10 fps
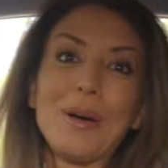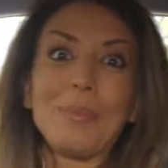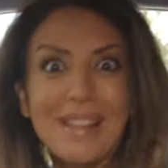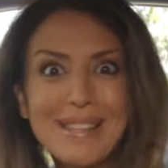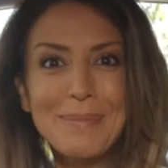
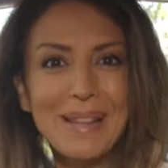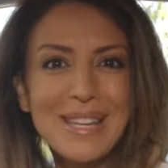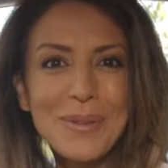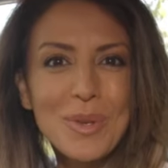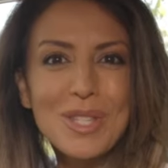Plus,
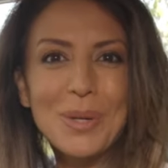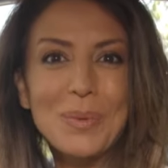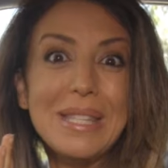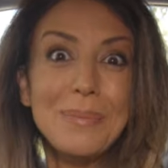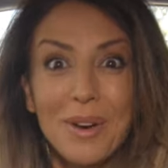play your music
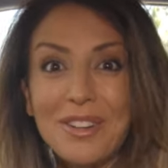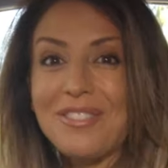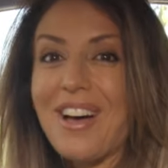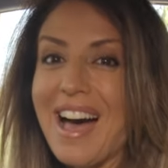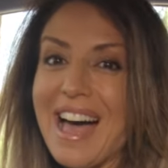with
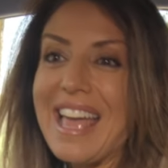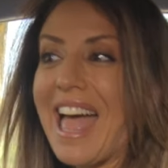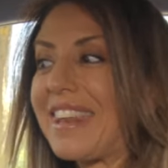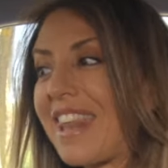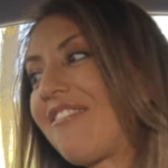Spotify
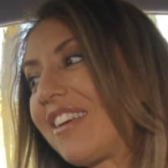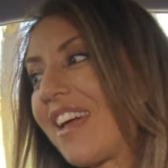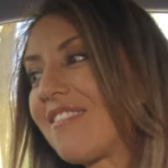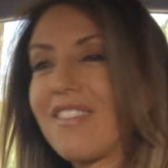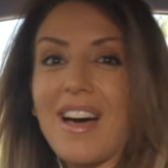and
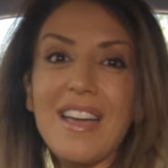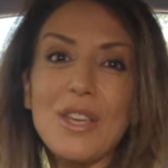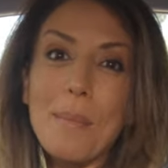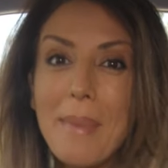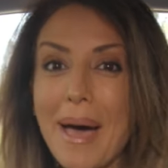navigate via
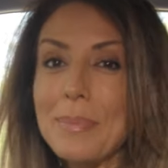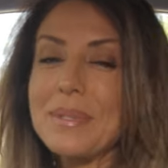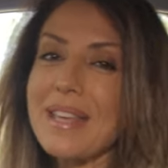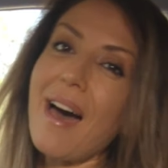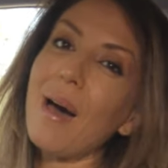your
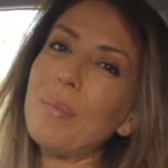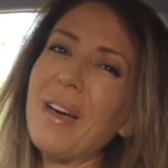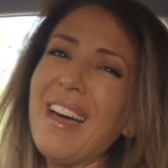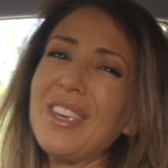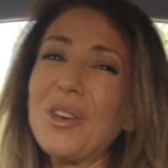Maps app.
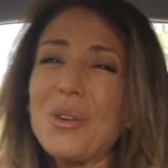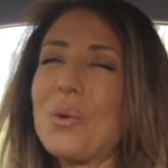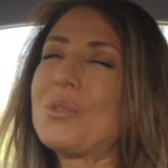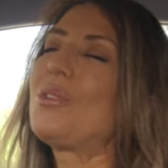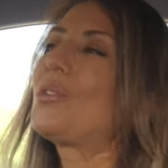You can
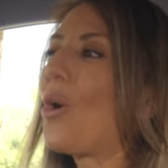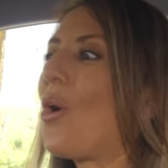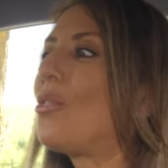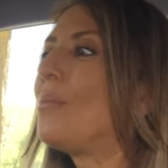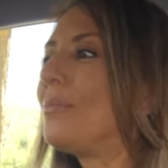also
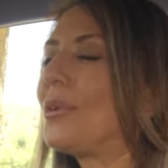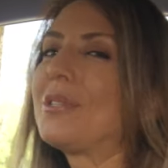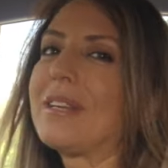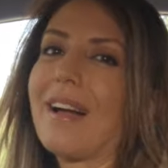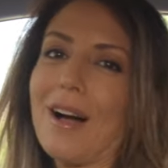turn the
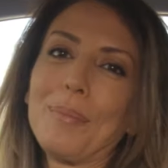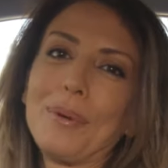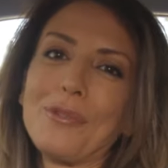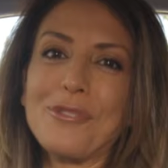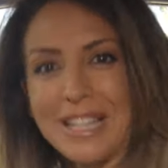music up
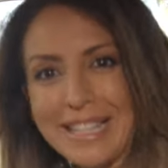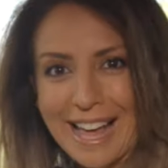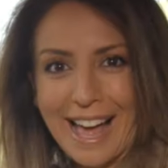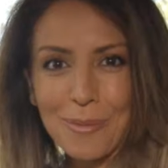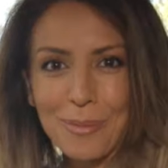really
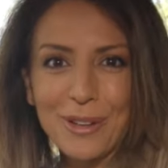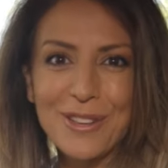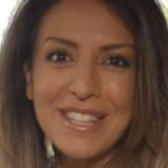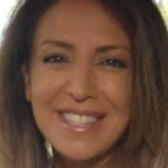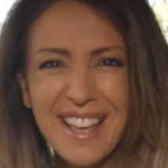loud
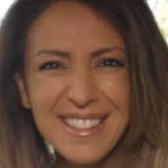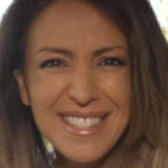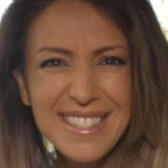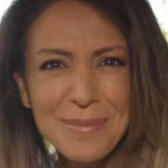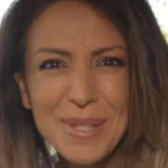because the sound
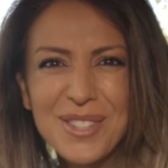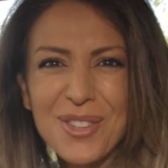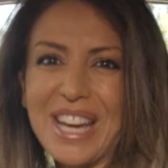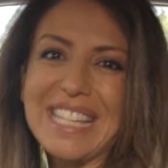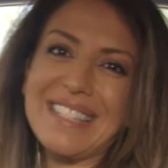system is
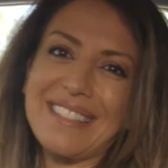great.